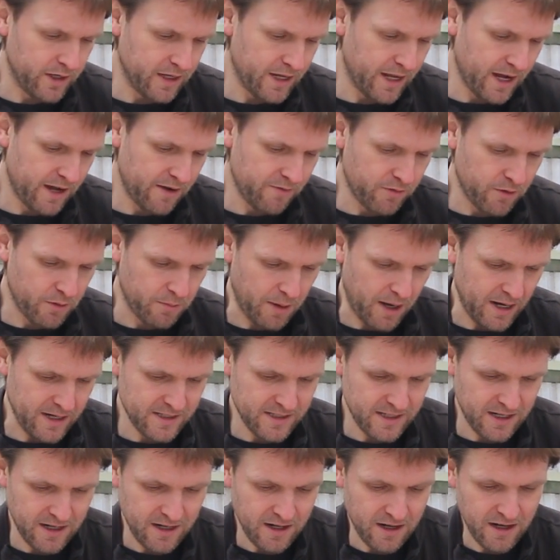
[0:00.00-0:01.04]
You get it from
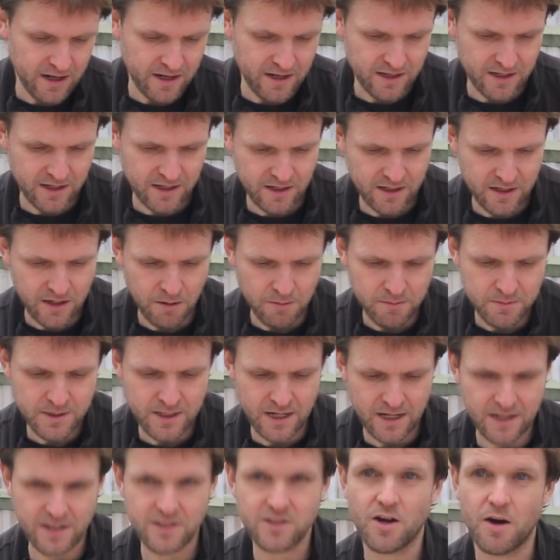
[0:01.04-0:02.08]
Asda, and it comes
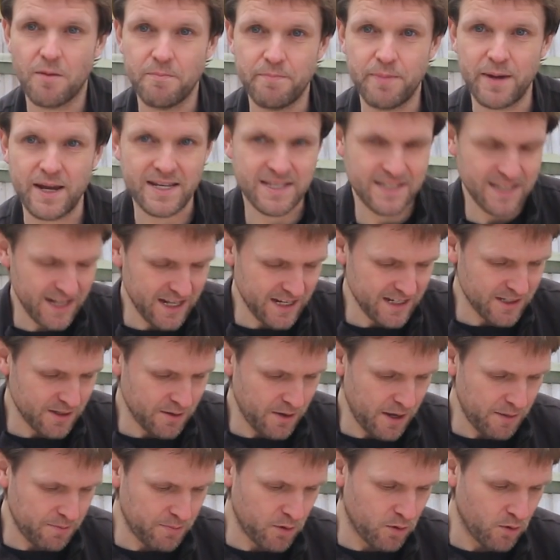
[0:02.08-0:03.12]
in the sort of basics
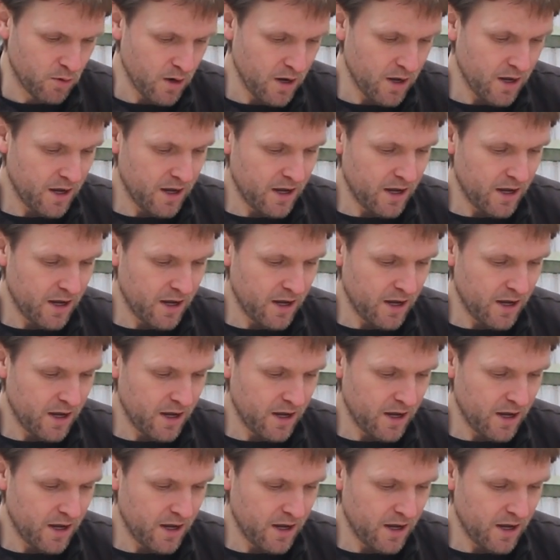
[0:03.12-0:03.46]
label,